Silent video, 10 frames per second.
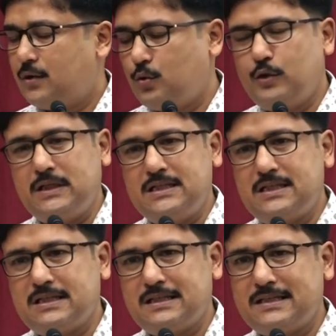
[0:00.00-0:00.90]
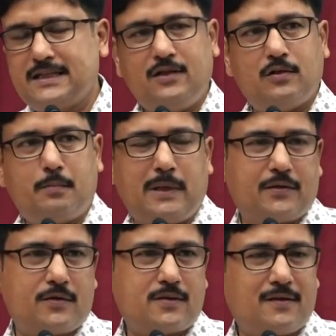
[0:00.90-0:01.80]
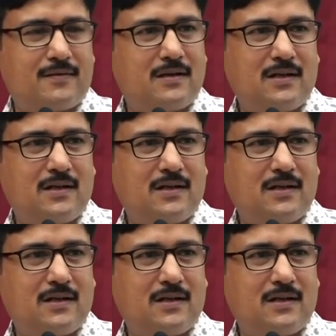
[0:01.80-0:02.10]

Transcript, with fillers: Who is C E O of Microsoft?